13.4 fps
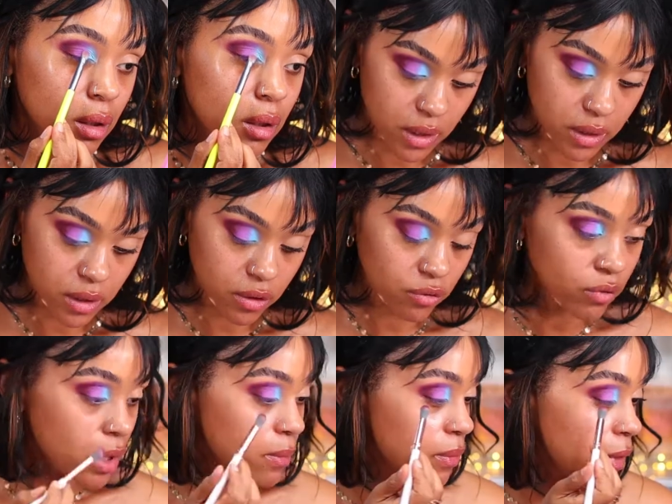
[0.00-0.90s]
and then
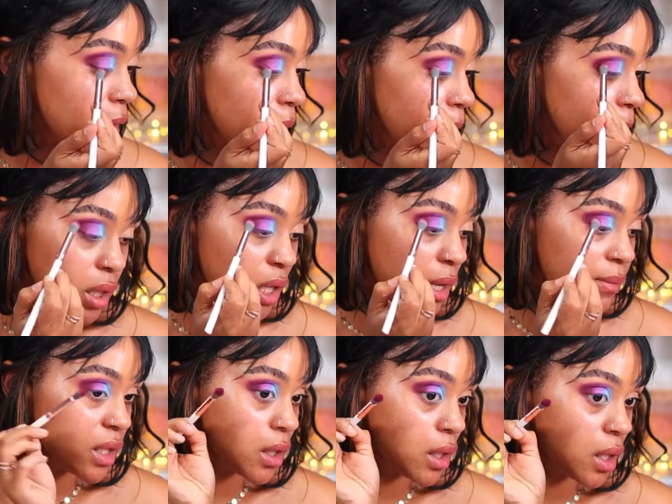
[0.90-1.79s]
grab that
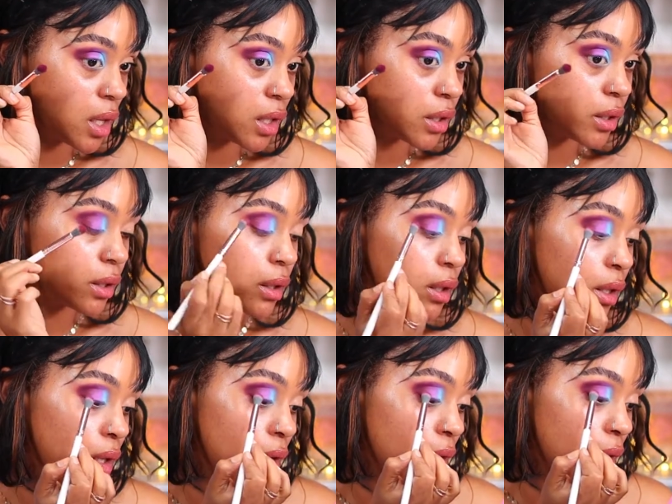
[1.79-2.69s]
plummy color.
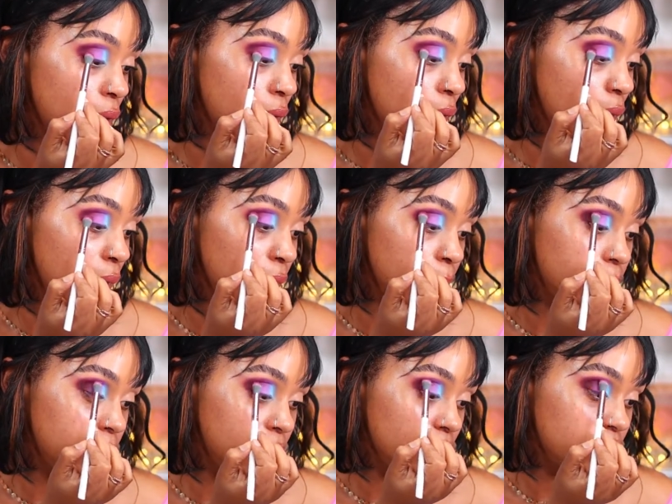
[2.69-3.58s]
I
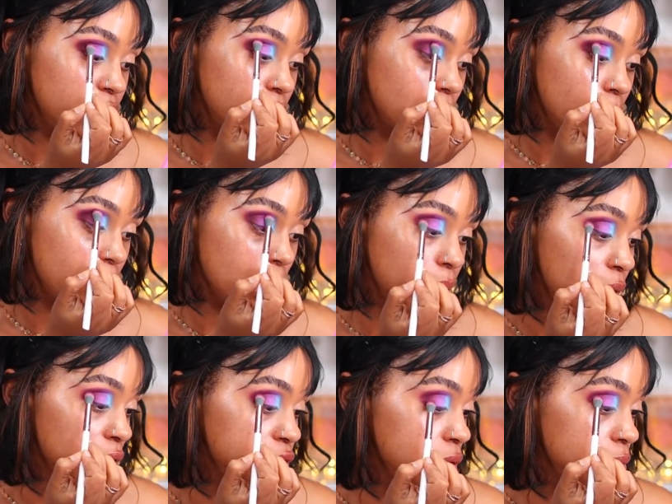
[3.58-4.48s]
didn't put nothing on my
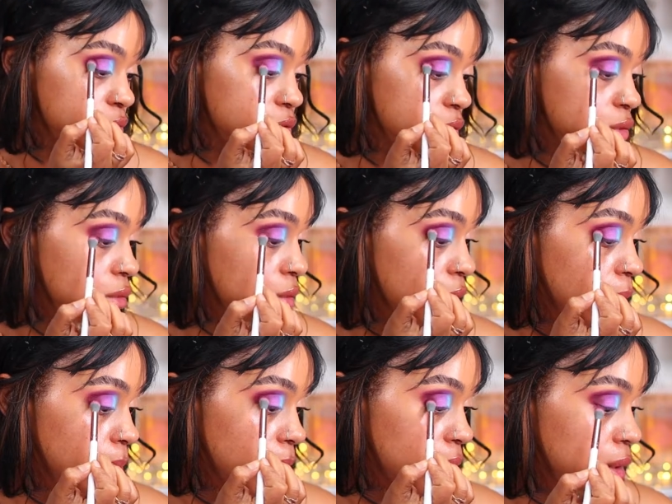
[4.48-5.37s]
brush, I'm just going
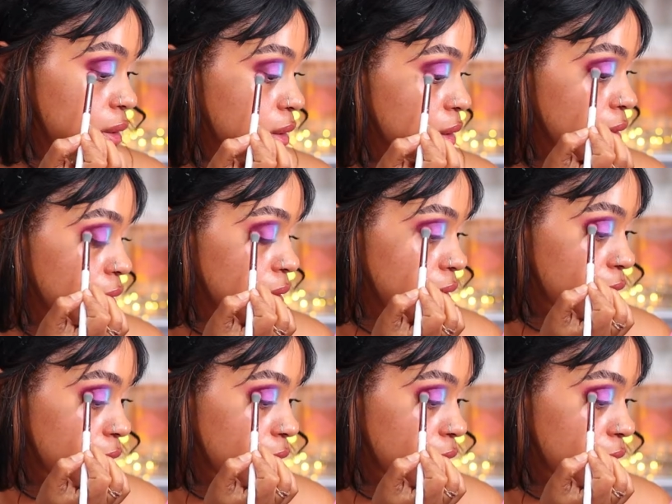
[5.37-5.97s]
to blend it.